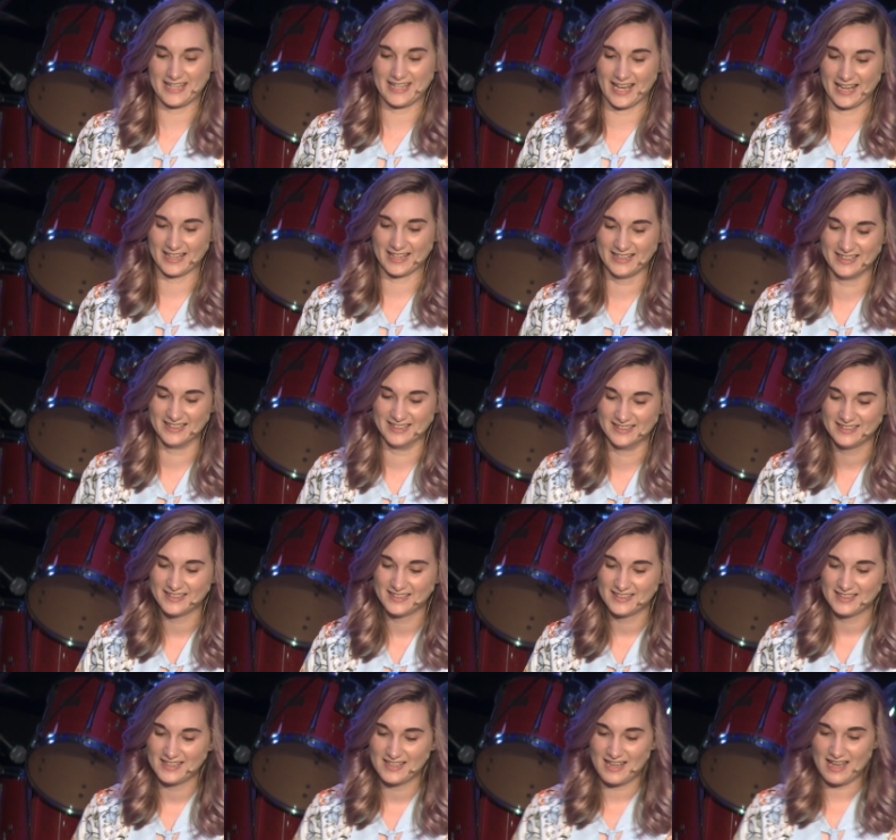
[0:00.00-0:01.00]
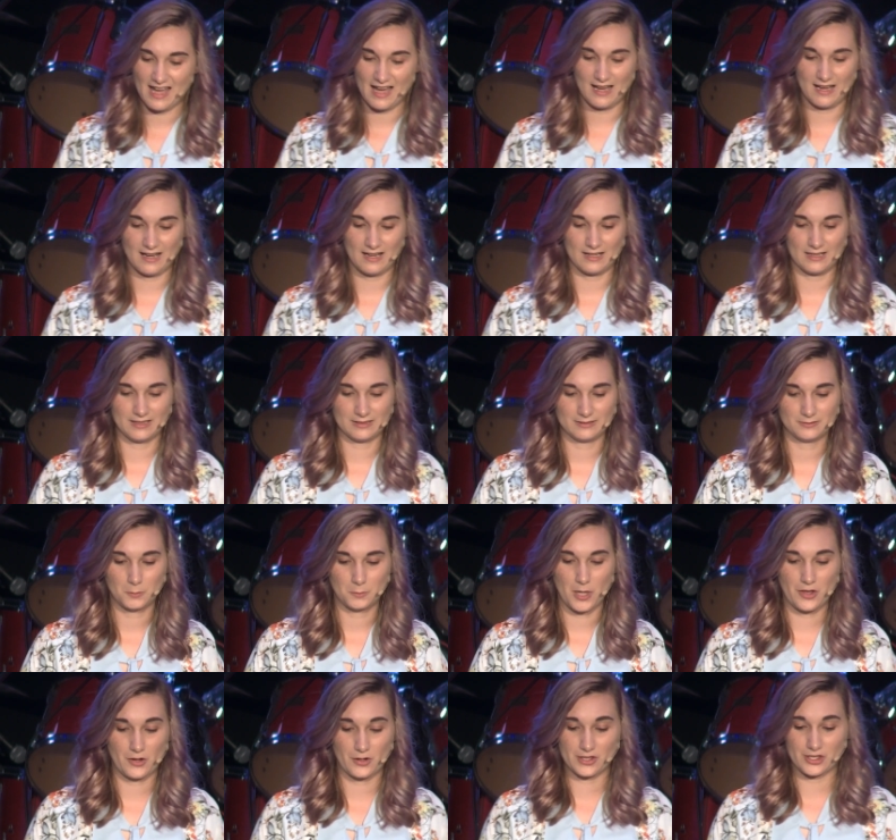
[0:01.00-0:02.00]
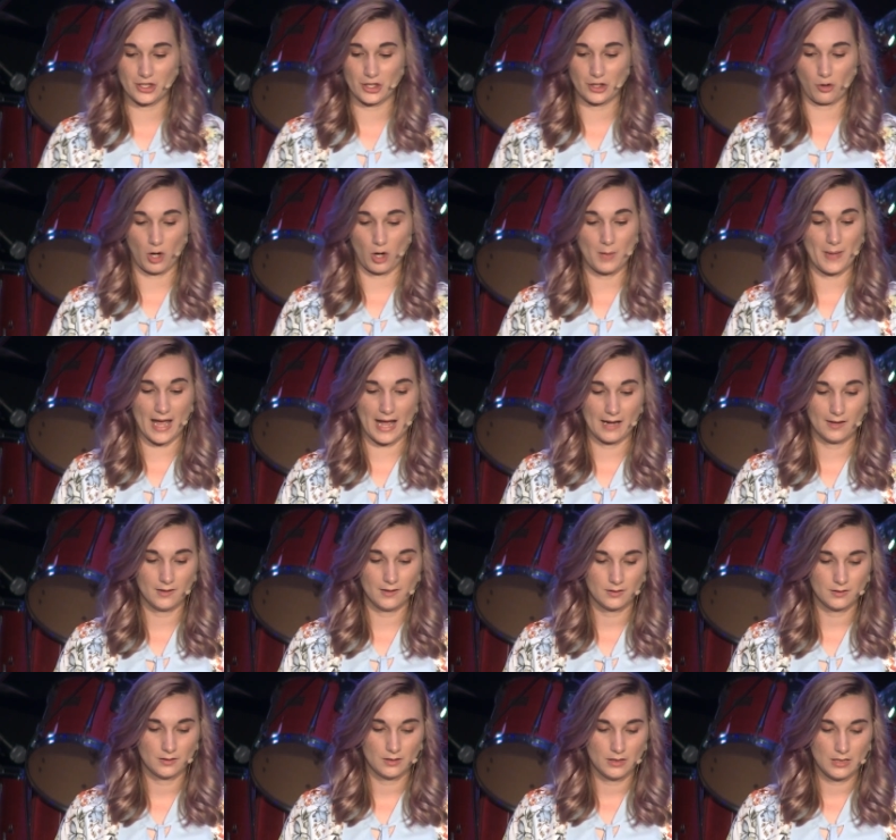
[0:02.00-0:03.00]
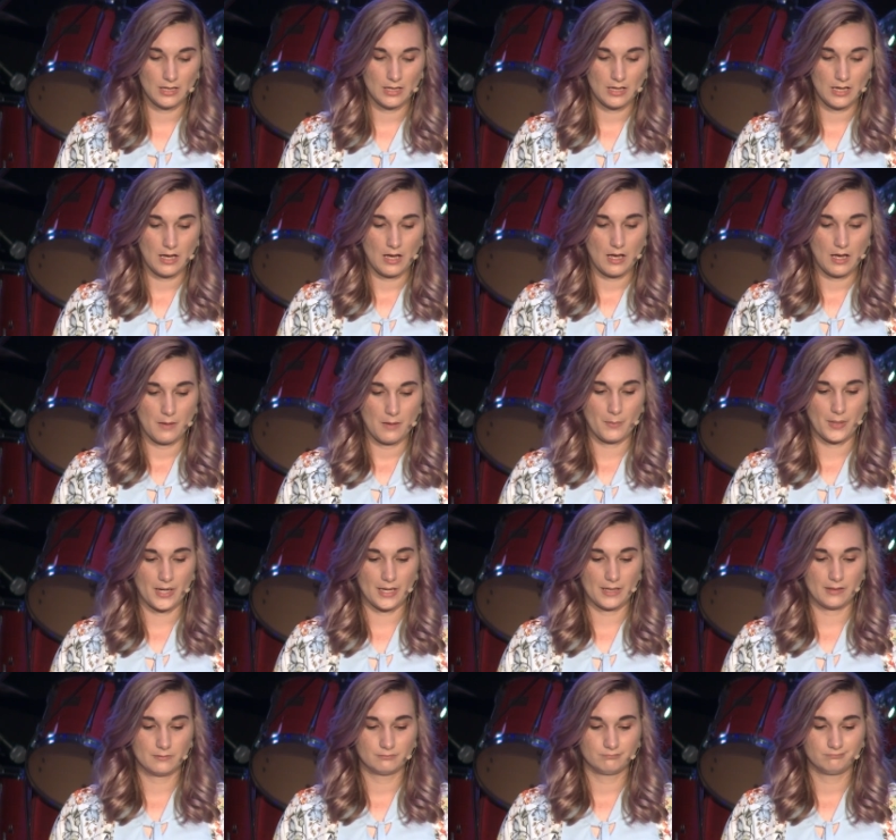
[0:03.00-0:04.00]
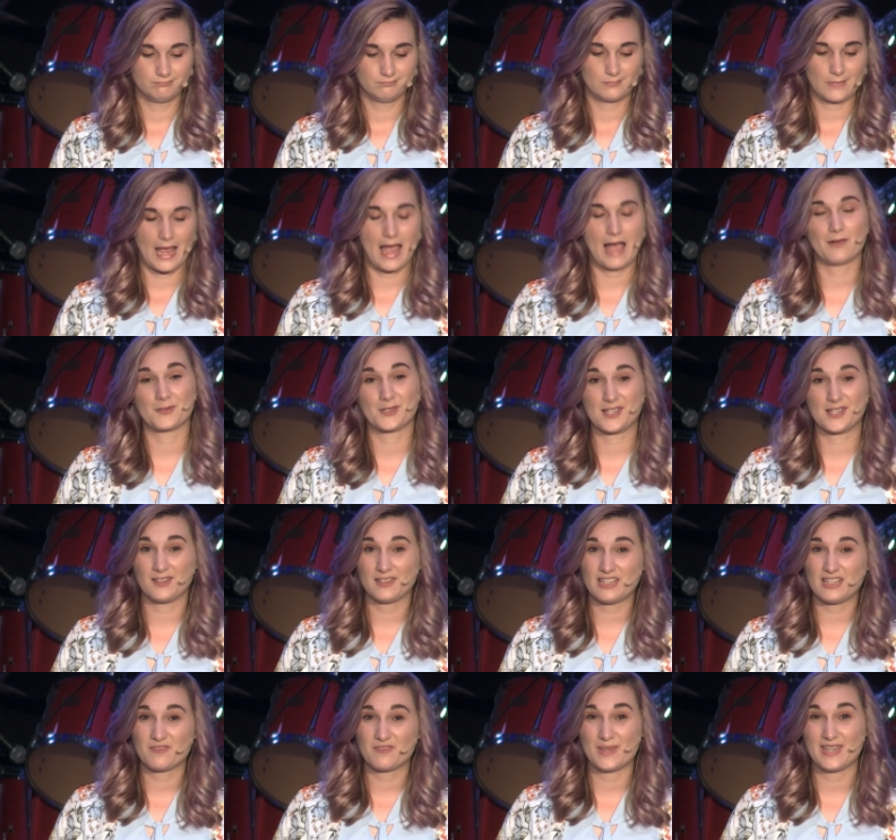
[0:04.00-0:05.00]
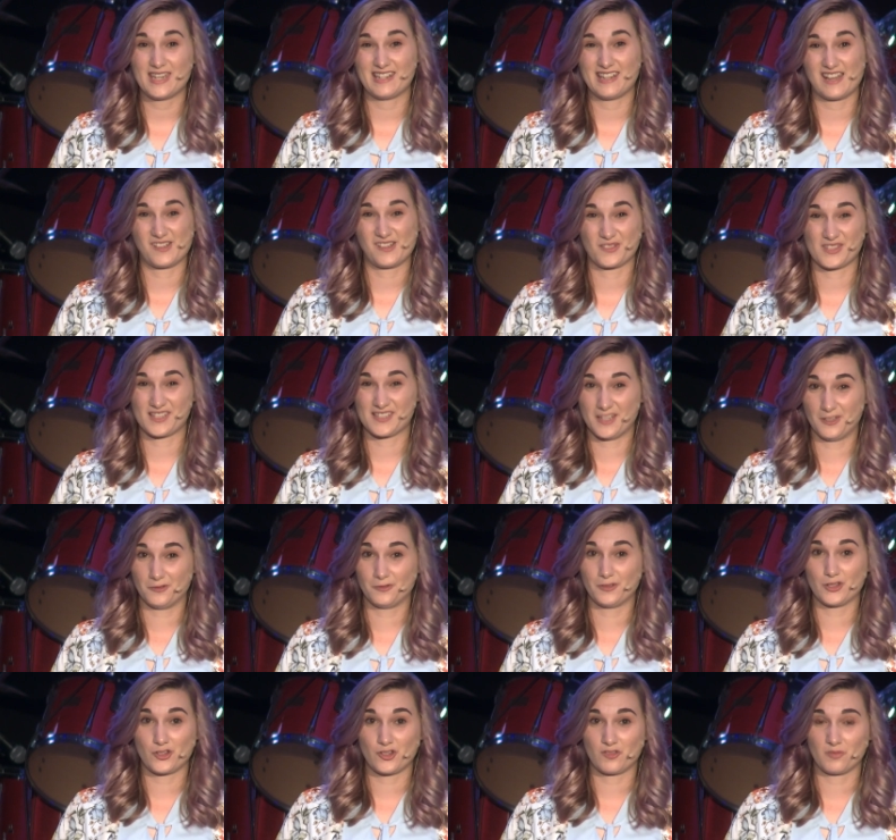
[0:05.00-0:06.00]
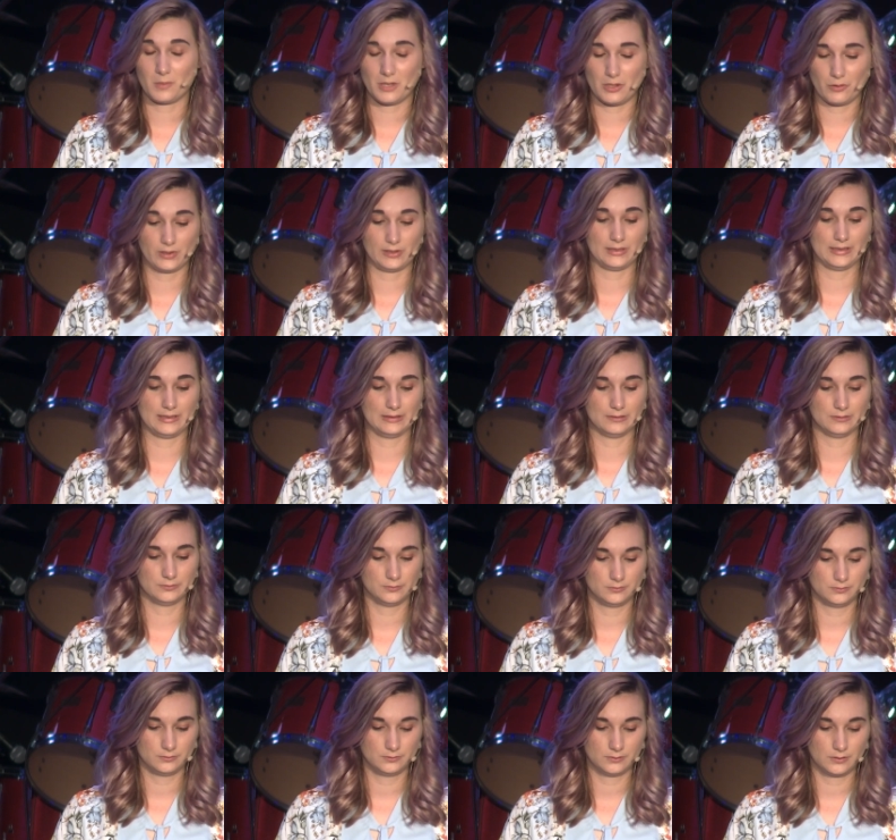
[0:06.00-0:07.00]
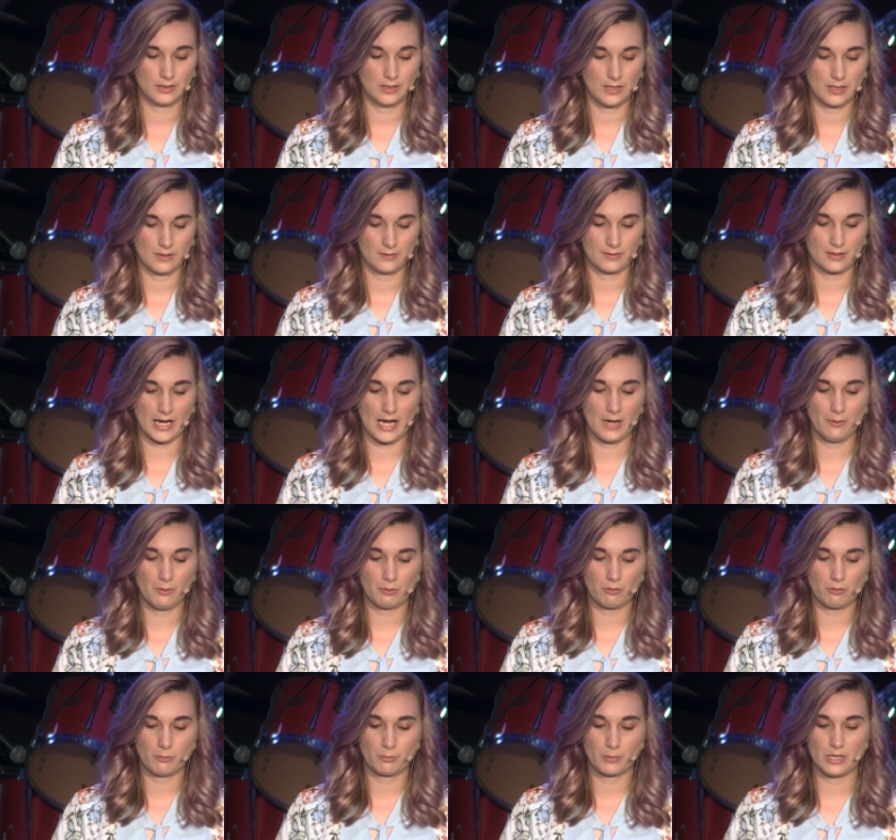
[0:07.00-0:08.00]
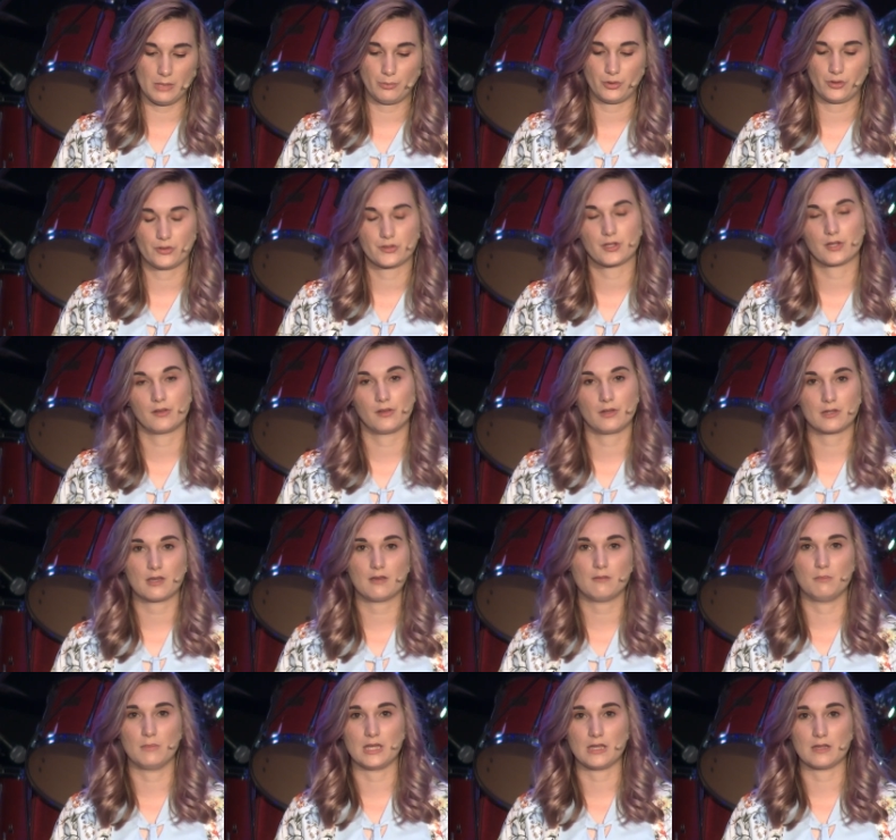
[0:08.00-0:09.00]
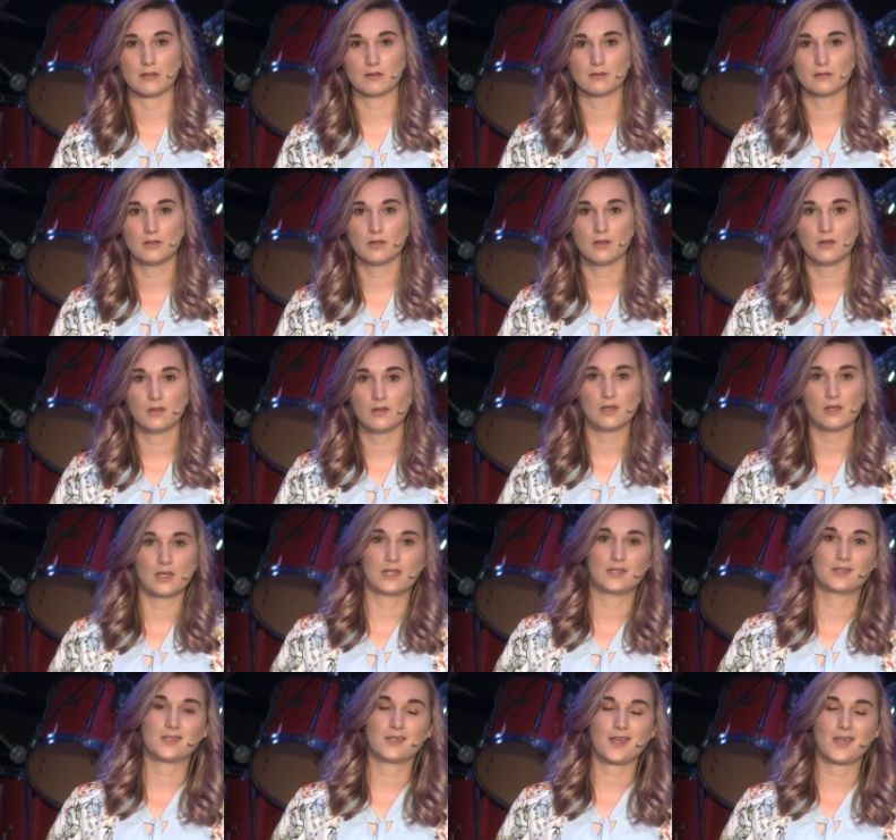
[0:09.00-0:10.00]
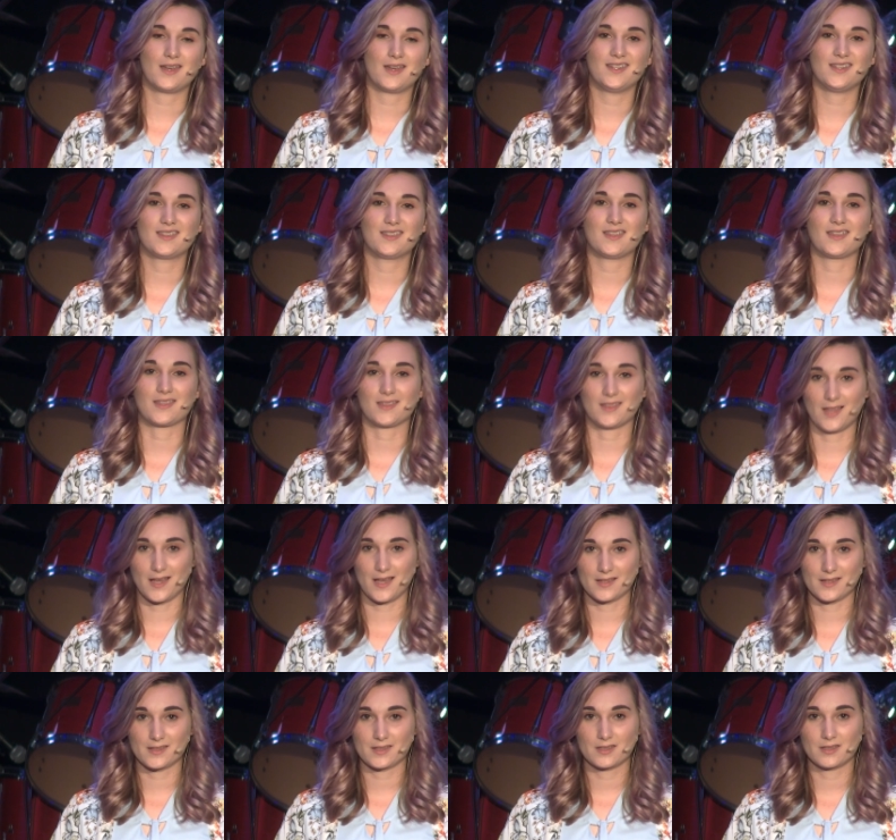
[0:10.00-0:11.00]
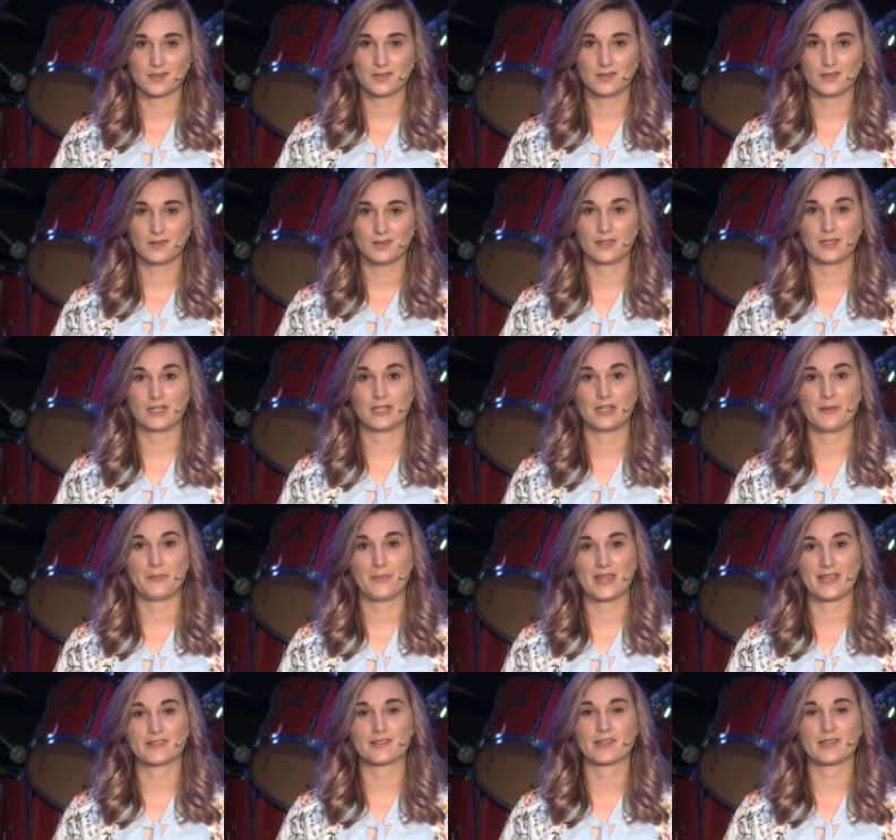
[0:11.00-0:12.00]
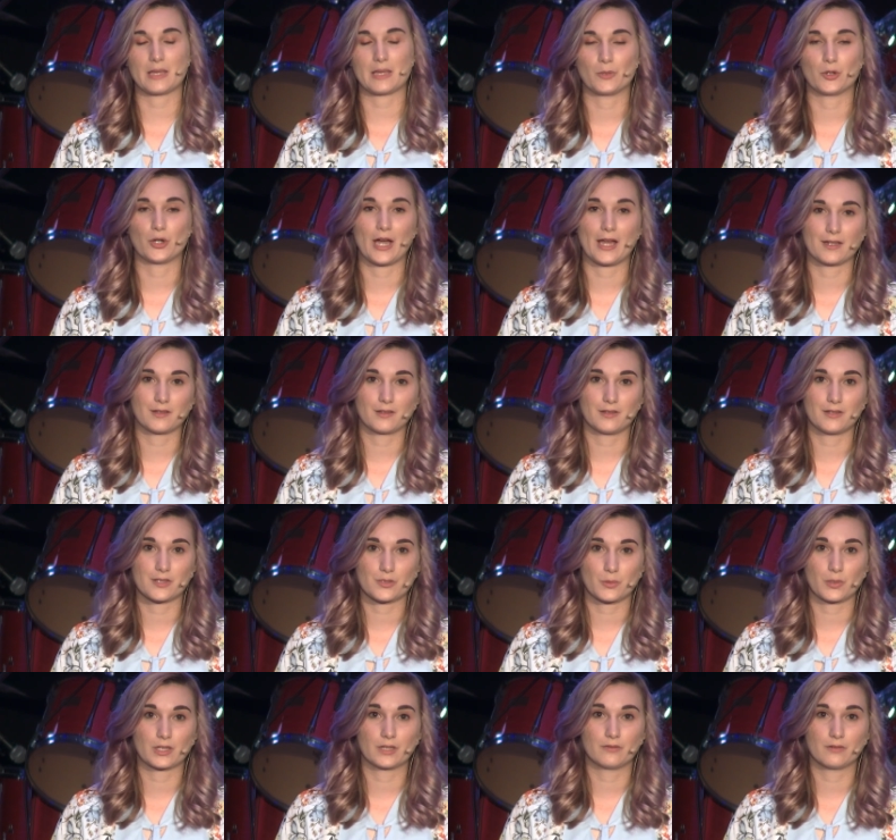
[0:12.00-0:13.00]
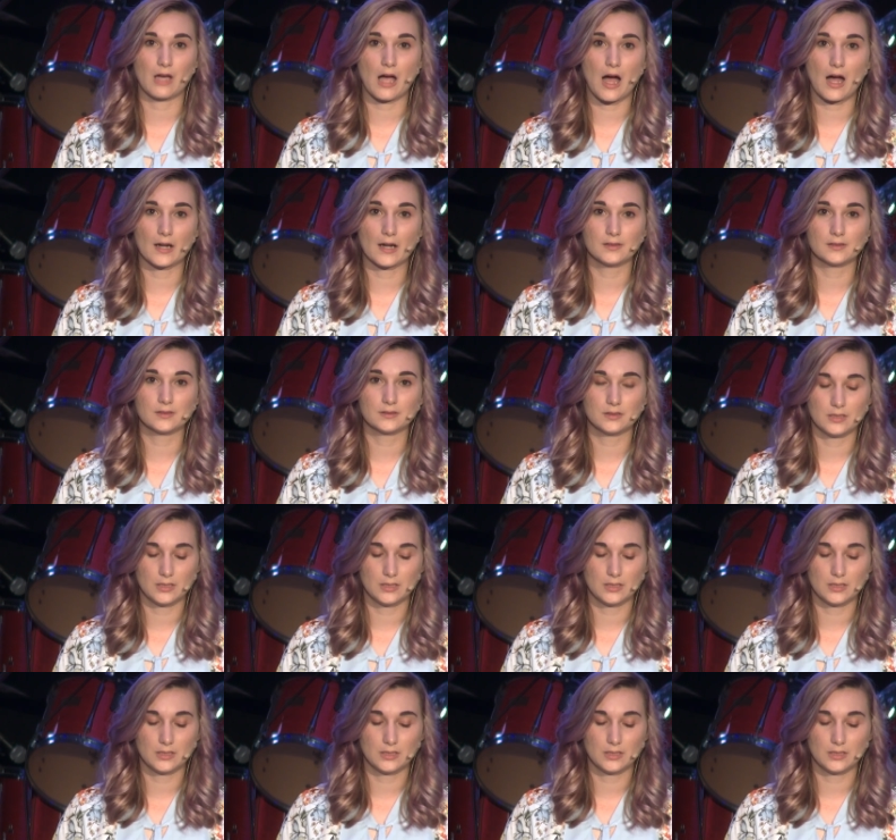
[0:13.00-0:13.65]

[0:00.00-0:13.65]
again, uh, whether it's good or bad. But how silly of me and how selfish of me, really, that I would want people to look at me and see anything less than an amazing and miraculous work of God.